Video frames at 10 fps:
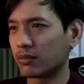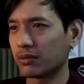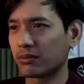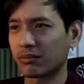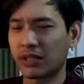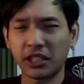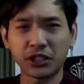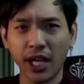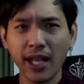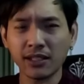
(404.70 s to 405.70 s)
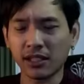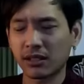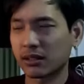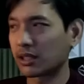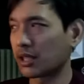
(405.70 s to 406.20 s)
there's your answer.
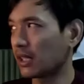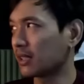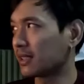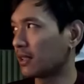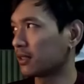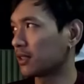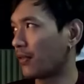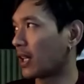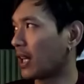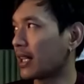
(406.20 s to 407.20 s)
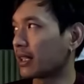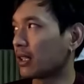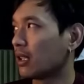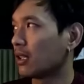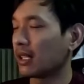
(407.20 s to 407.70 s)
She can sell stuff online.
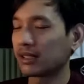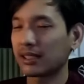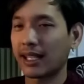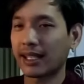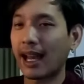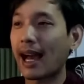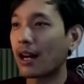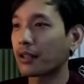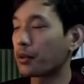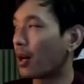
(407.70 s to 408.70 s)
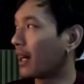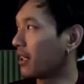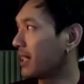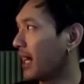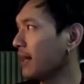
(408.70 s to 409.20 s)
And it's like, how do I
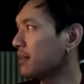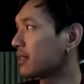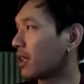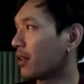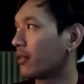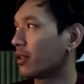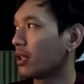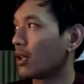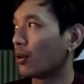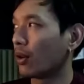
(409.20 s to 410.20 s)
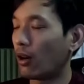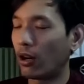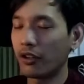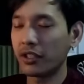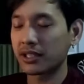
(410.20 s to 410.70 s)
attain stuff?
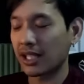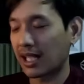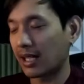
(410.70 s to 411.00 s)
All the time